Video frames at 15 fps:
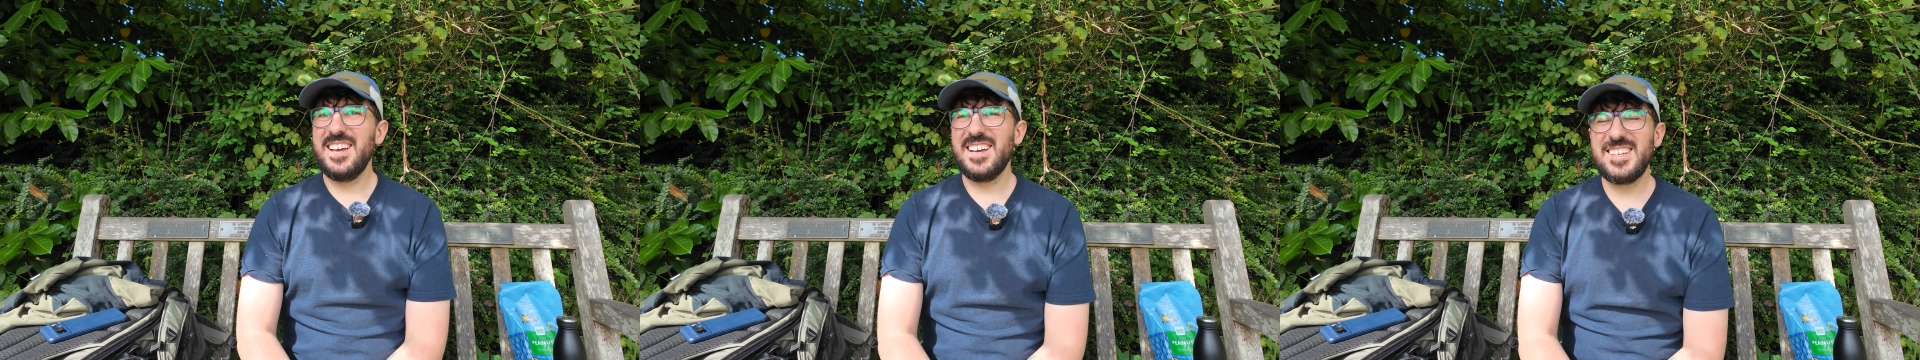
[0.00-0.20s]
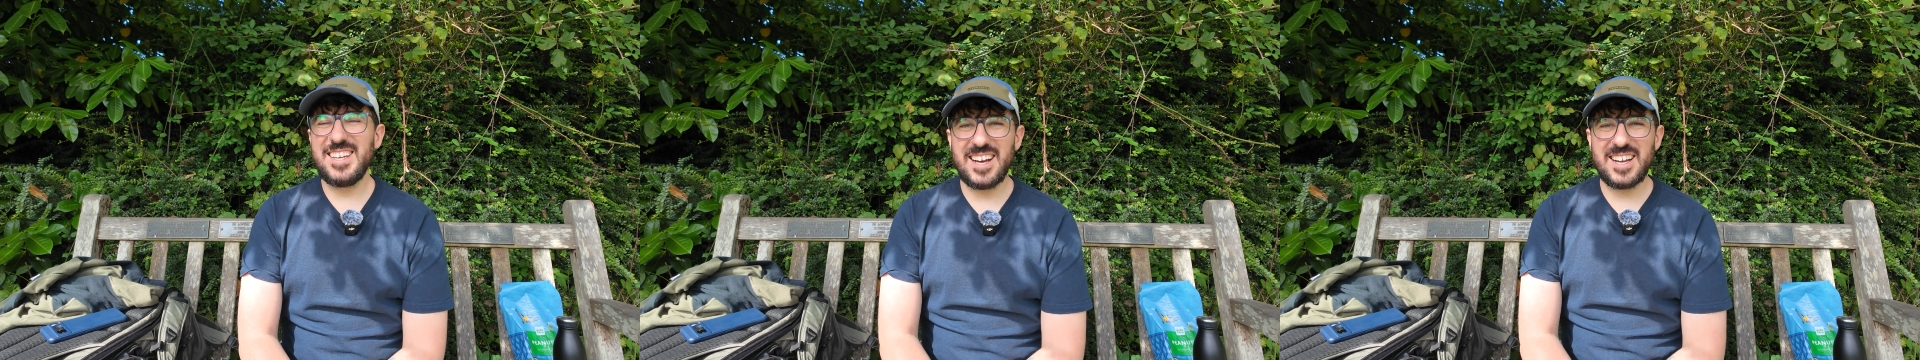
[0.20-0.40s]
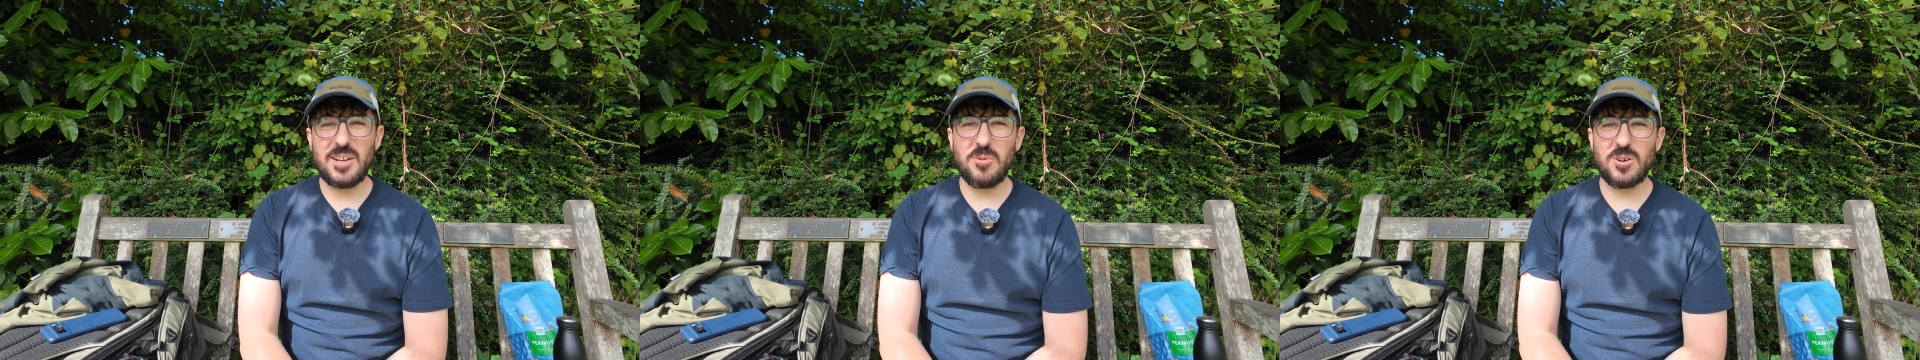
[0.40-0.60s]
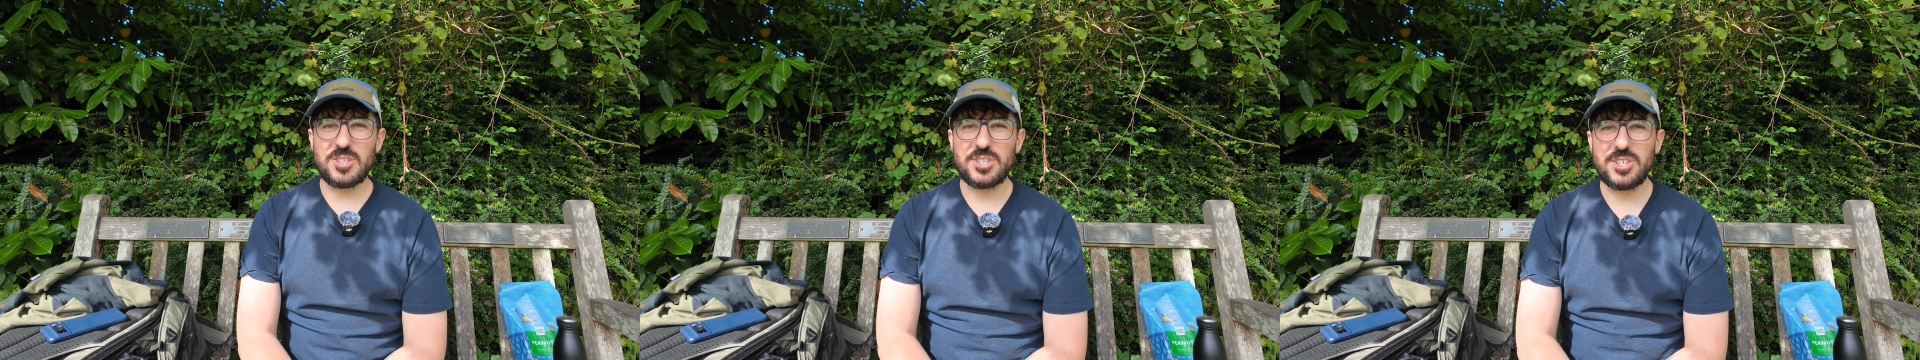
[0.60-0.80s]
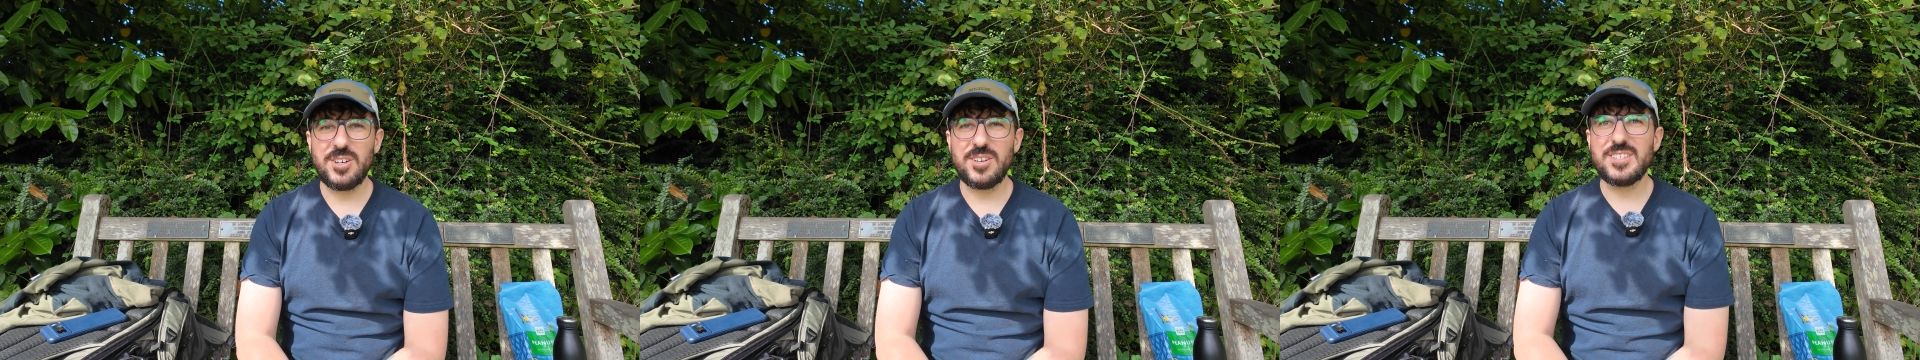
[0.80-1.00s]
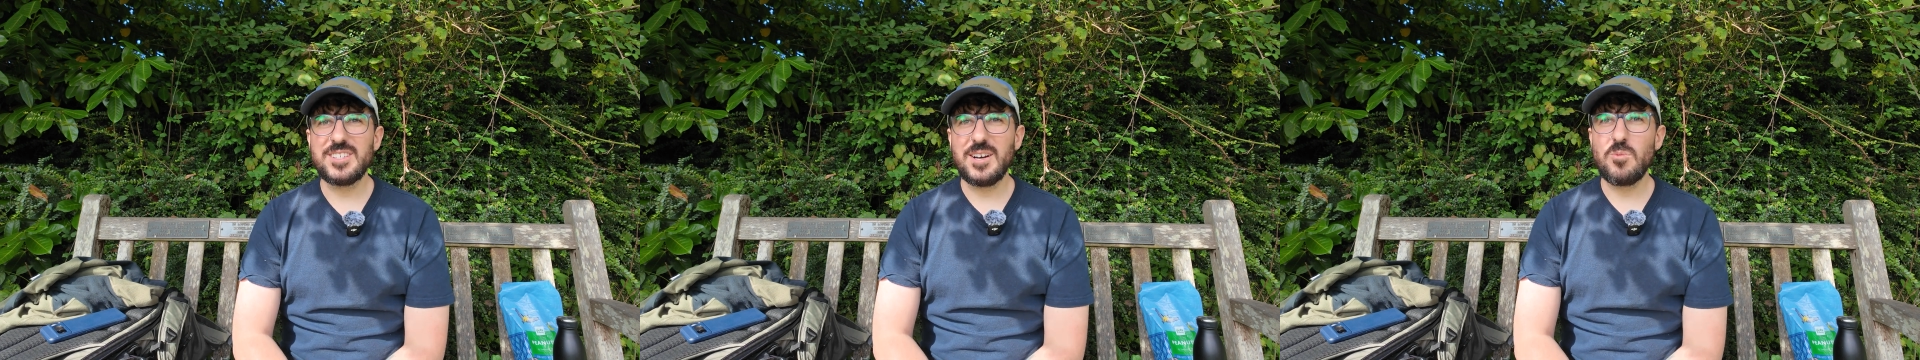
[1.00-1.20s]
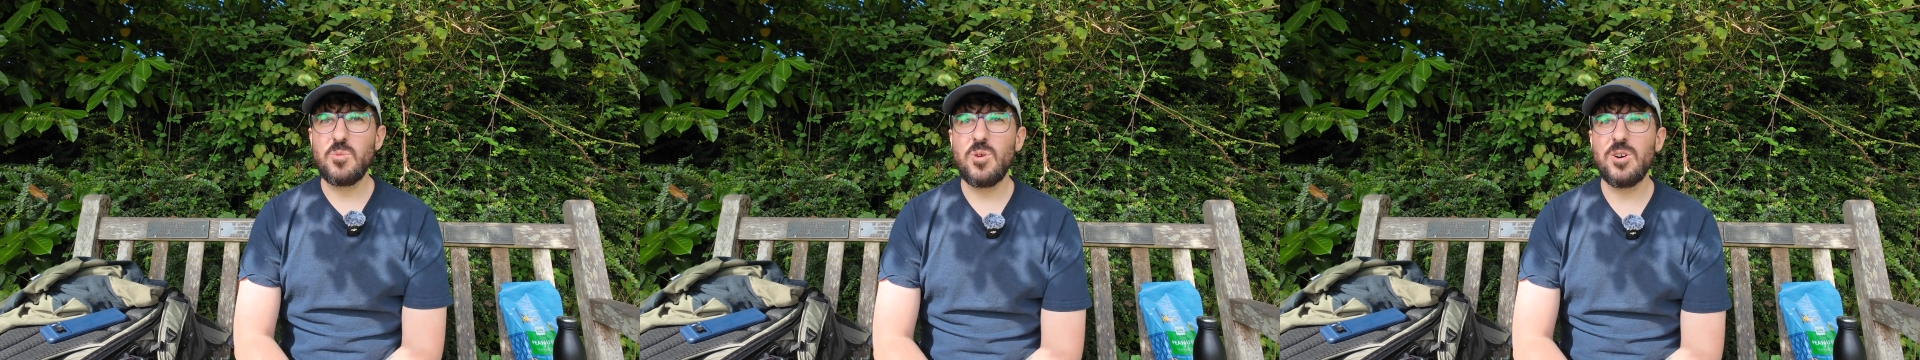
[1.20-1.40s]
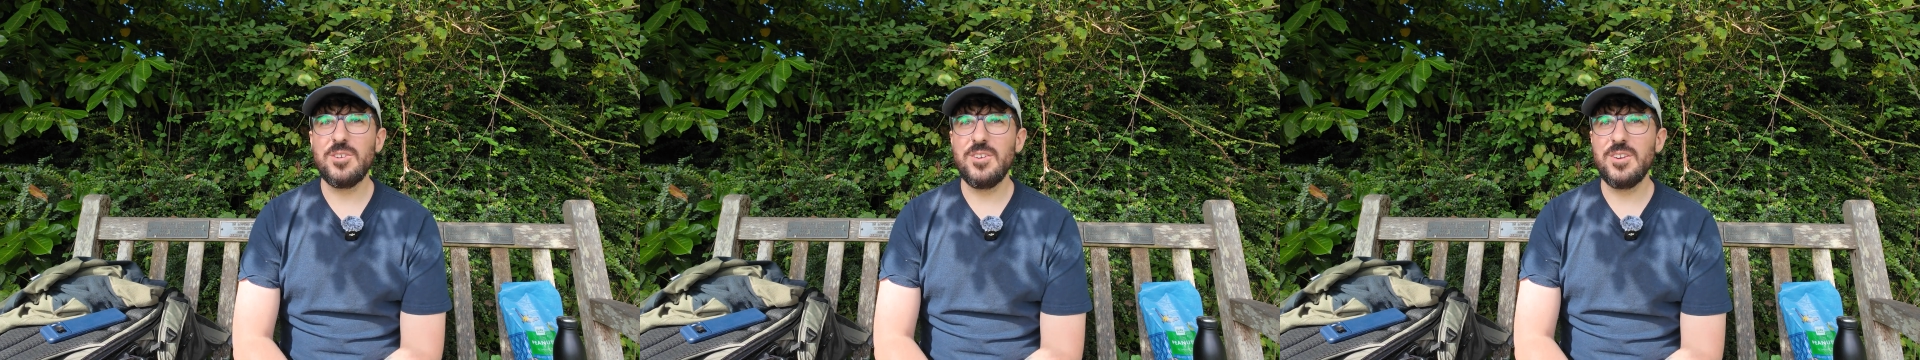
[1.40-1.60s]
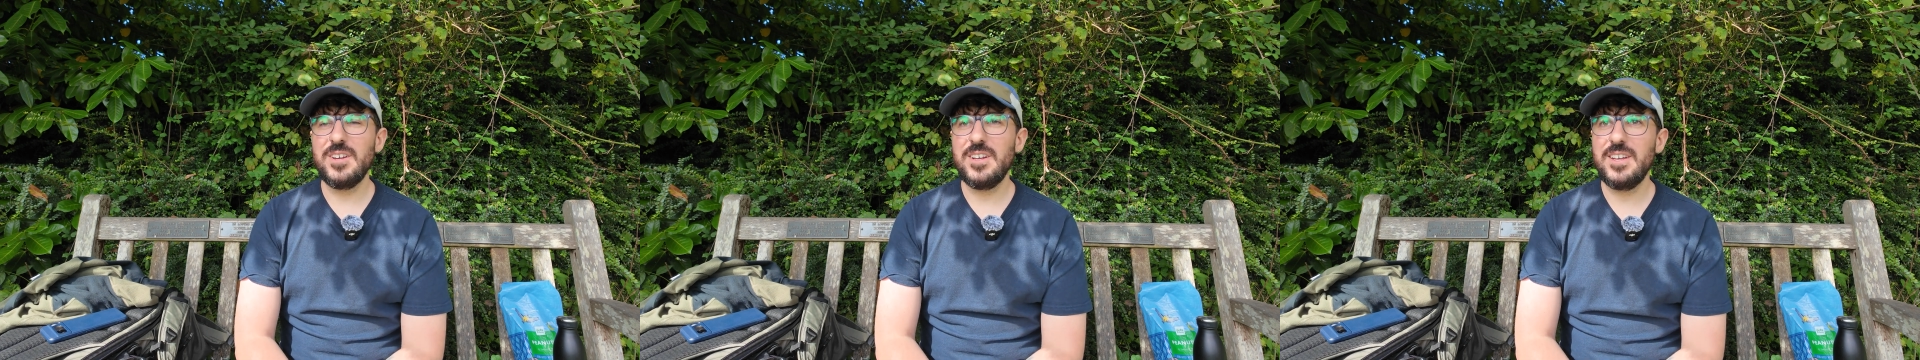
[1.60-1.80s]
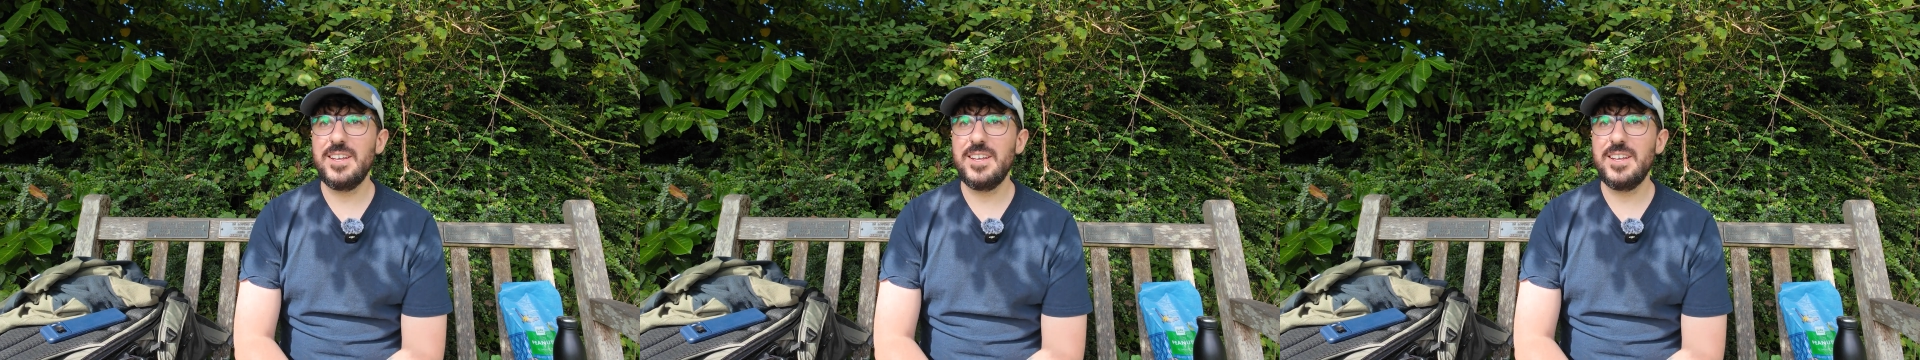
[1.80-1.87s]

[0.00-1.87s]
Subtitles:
exactly what shots I want,